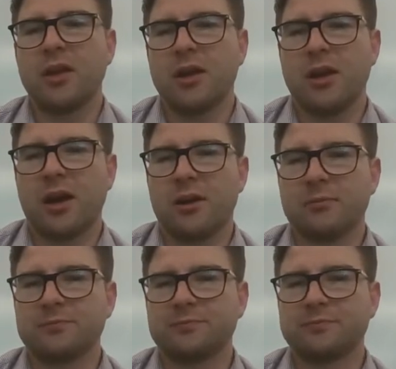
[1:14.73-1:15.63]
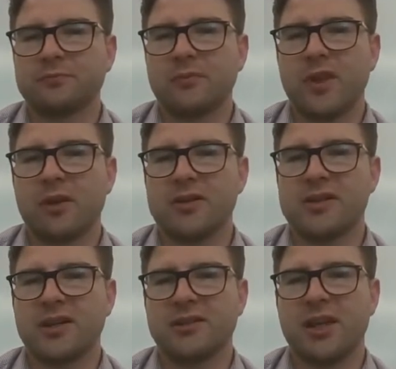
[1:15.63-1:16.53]
There are
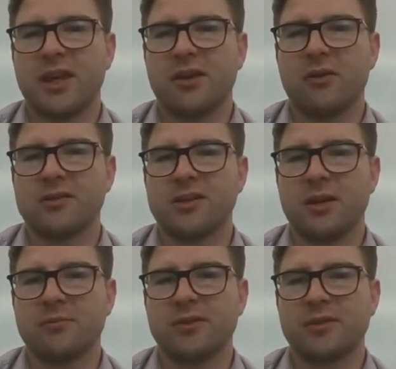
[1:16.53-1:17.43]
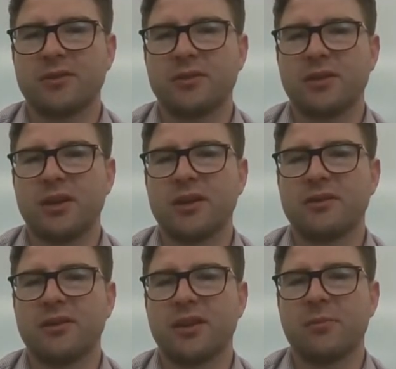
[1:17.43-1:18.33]
6 key concepts you need
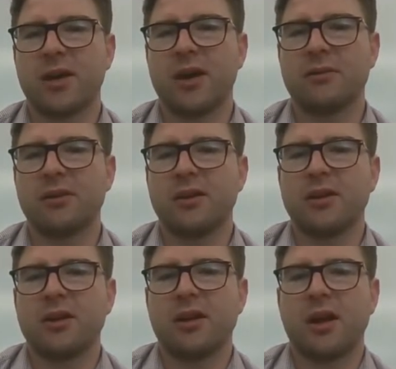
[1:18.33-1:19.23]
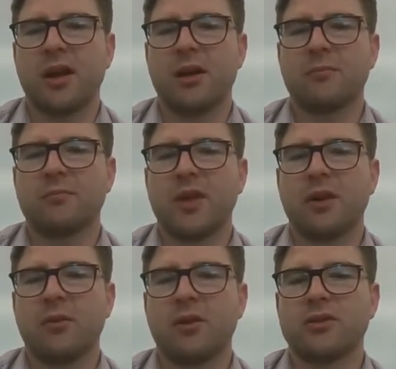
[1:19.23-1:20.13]
to think about
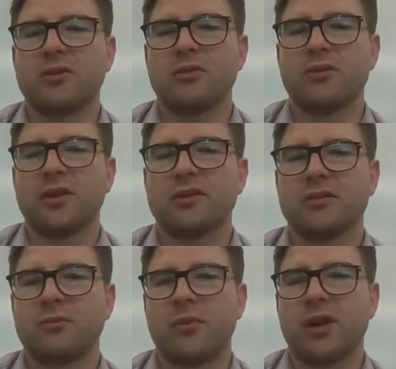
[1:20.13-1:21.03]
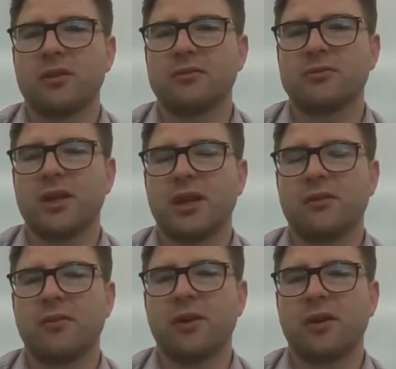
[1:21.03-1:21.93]
in order to do this when
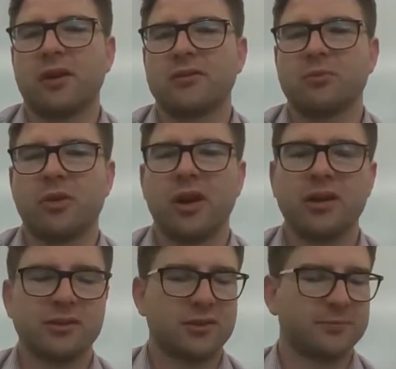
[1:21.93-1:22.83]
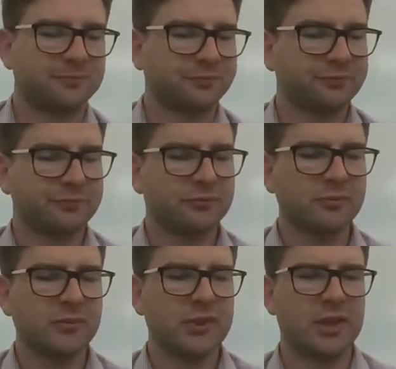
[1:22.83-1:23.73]
taking photographs of products,
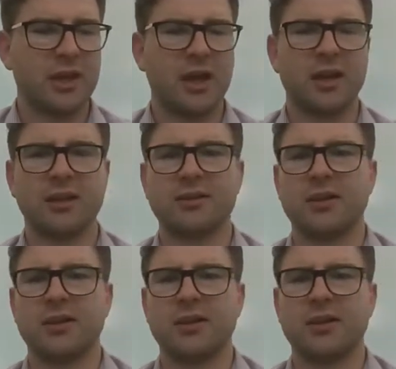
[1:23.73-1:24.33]
and